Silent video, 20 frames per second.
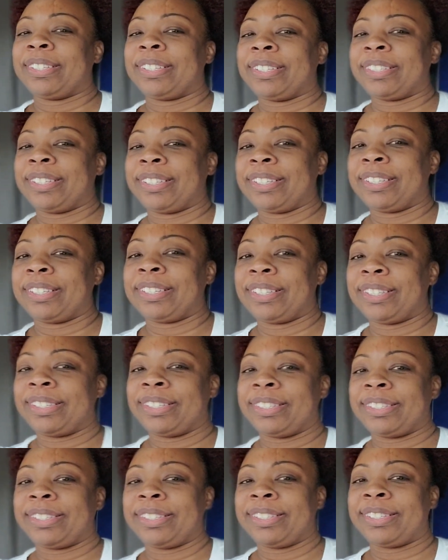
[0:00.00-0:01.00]

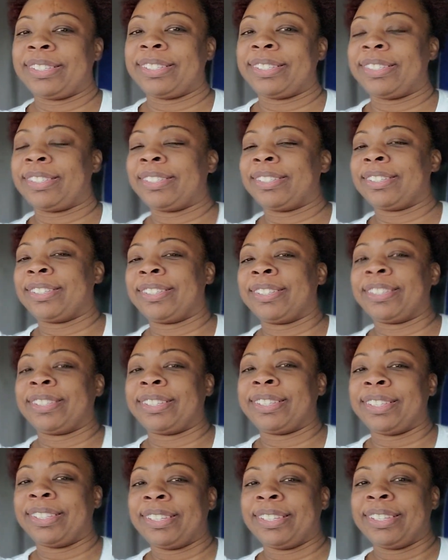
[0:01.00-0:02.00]

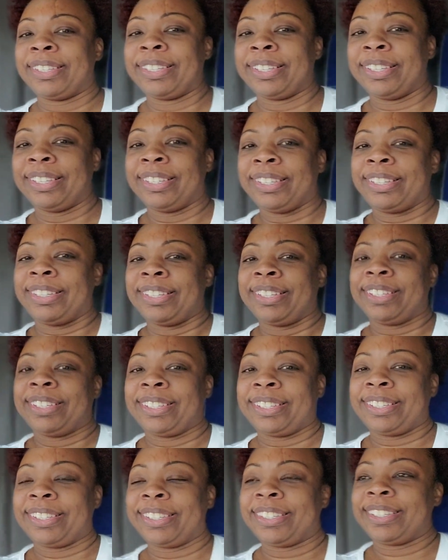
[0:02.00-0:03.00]
(silent)